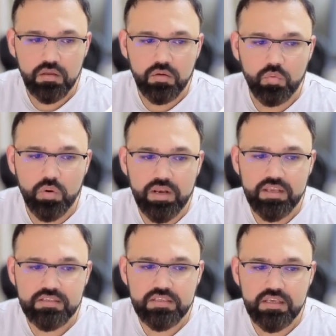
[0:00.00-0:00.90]
What
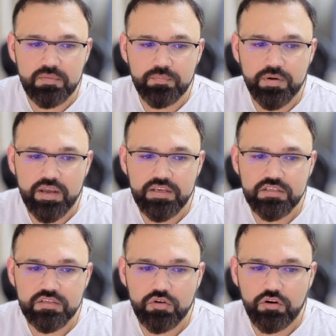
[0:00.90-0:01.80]
is the
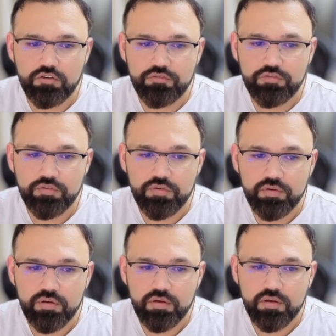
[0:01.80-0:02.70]
price of
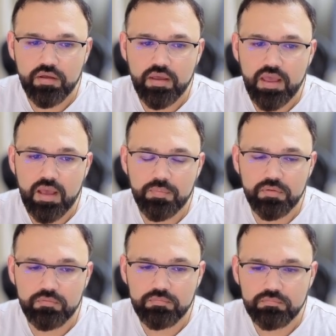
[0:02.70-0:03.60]

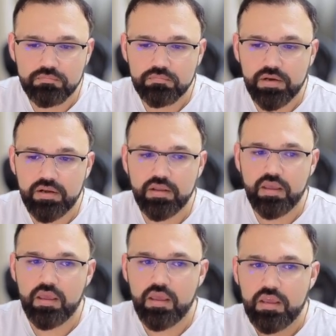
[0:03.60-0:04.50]
Apple, right?
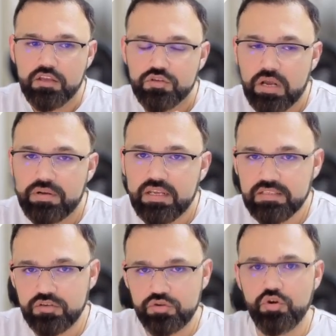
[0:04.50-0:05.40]
So now it
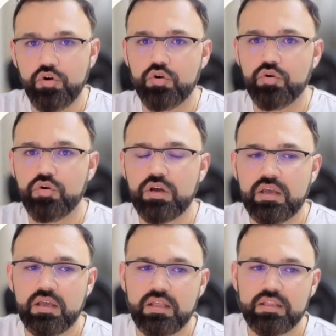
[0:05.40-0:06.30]
doesn't know
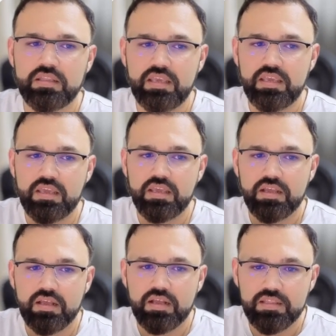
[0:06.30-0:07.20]
the
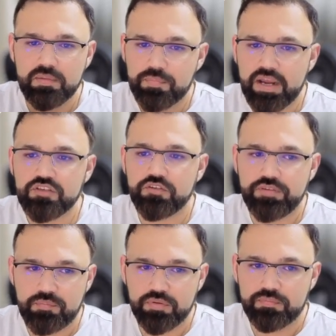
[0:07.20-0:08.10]
price of
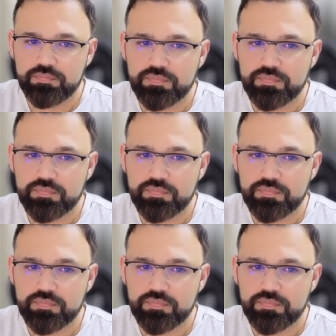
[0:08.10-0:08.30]
Apple.